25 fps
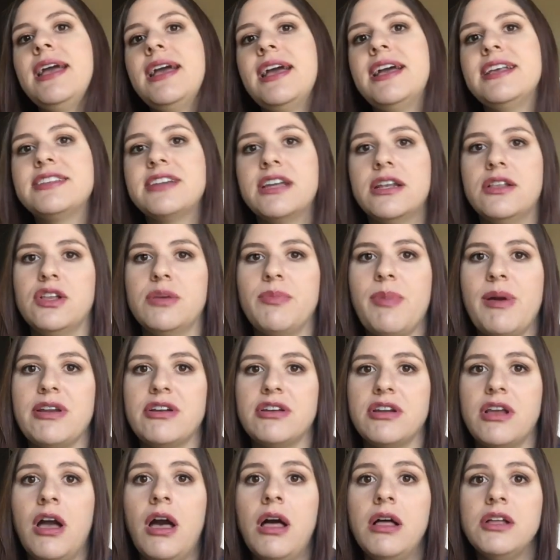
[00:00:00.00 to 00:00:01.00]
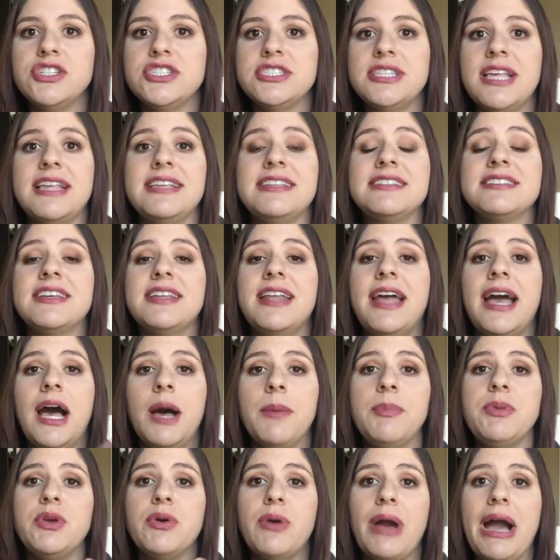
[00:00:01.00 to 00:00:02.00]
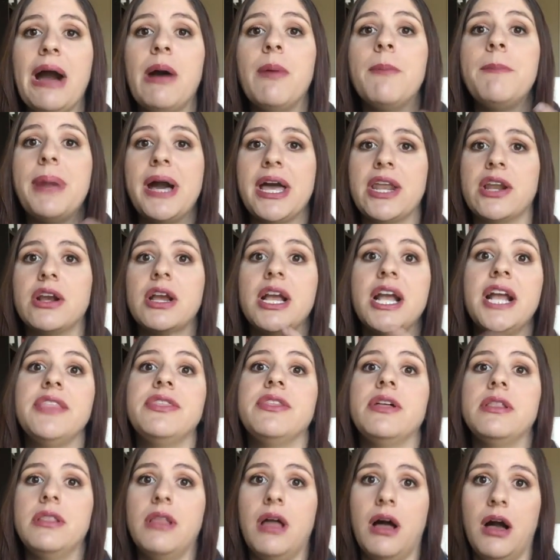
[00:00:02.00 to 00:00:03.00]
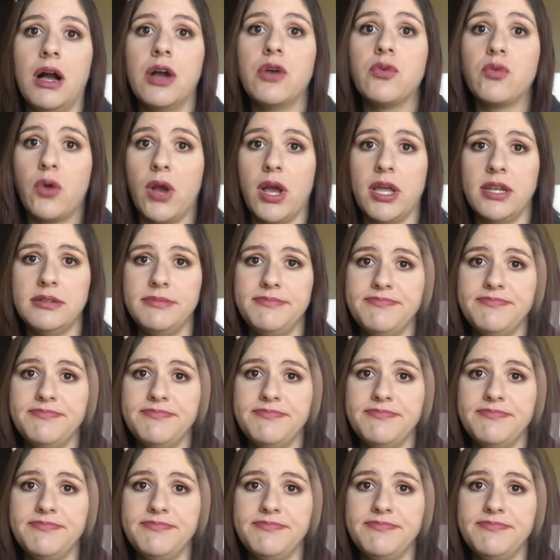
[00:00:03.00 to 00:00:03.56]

it's gonna look better to colleges and it's gonna help you out better in the long run.